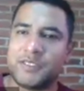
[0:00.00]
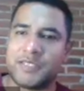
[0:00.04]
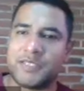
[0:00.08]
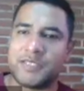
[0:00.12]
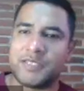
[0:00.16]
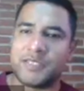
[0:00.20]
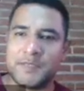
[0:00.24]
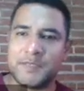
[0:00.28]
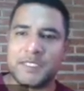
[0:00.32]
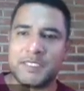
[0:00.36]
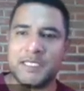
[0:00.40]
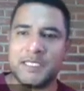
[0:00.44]

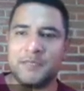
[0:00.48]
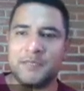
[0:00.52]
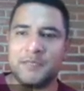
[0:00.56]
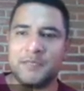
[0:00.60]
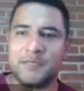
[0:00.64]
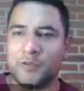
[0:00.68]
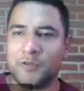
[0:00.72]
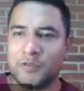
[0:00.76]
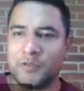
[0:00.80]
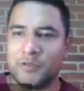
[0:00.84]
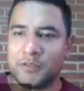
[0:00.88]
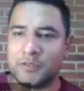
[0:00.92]
same
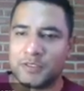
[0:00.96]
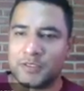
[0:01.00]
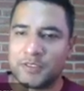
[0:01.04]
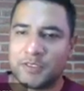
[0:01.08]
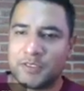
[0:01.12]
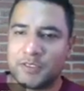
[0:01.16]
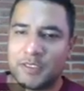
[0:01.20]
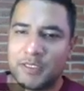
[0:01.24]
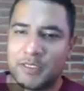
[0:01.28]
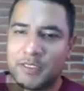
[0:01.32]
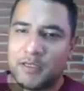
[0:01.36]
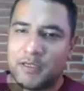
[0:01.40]
symbols
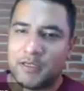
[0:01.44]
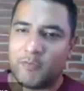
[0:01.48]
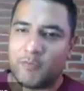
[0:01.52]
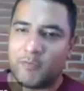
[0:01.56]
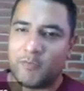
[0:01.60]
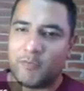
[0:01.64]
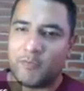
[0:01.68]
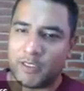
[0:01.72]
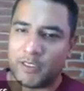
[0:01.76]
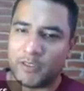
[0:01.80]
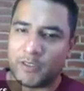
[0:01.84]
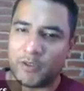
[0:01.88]

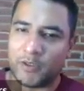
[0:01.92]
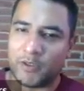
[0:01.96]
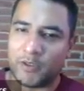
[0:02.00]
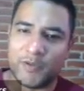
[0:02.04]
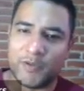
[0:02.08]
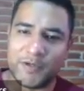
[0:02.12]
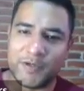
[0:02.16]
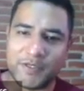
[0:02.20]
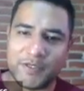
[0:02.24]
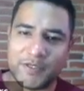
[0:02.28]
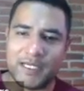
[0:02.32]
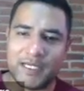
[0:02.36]
for the
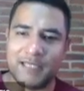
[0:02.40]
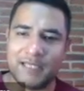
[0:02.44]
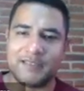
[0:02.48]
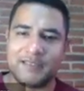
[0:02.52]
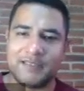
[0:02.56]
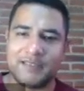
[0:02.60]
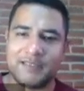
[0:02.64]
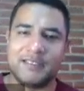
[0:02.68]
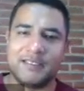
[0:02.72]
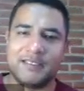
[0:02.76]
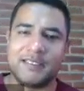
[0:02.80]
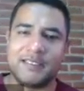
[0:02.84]
numbers and
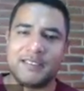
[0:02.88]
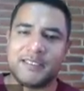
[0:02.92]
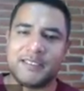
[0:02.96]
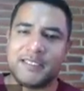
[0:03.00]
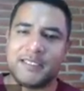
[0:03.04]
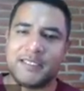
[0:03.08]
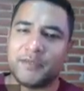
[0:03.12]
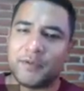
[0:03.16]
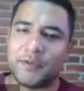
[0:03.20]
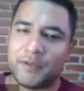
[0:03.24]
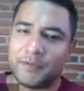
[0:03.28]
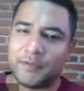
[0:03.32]
the zero.